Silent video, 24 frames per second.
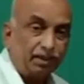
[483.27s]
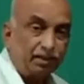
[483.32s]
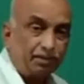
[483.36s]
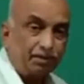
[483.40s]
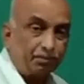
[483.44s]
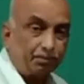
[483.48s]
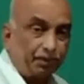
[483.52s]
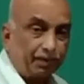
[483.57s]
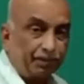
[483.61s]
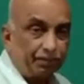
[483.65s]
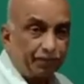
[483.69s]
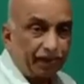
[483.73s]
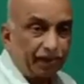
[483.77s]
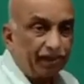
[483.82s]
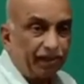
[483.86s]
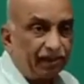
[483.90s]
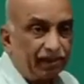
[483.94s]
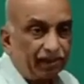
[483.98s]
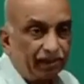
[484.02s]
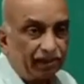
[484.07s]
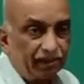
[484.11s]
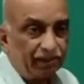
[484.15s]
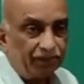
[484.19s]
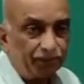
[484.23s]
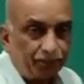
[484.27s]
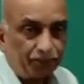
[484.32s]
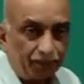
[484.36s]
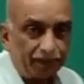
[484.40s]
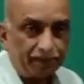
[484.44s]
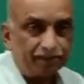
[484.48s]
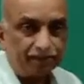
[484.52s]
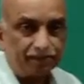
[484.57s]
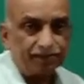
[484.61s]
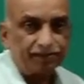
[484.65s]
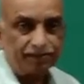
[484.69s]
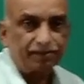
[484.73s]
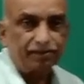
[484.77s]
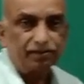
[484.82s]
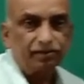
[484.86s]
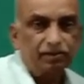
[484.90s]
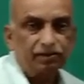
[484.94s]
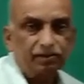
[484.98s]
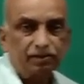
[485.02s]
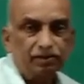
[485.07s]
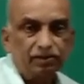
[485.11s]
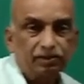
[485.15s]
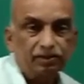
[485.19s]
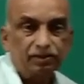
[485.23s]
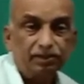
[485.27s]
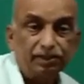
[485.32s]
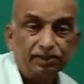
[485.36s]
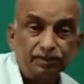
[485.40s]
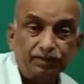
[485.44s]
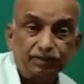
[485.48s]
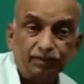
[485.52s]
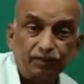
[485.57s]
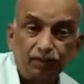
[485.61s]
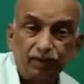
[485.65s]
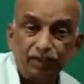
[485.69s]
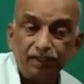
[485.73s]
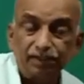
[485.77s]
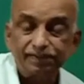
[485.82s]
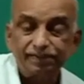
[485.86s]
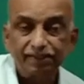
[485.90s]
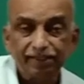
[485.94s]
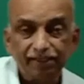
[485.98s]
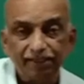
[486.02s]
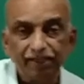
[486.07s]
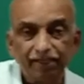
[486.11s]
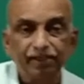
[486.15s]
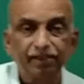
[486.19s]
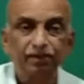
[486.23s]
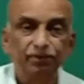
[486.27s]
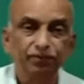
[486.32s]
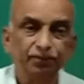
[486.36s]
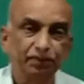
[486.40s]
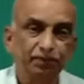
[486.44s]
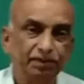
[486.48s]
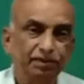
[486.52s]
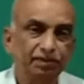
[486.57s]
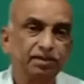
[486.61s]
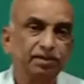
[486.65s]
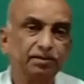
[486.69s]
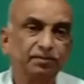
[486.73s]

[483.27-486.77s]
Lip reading: preparatory phase is called as interphase.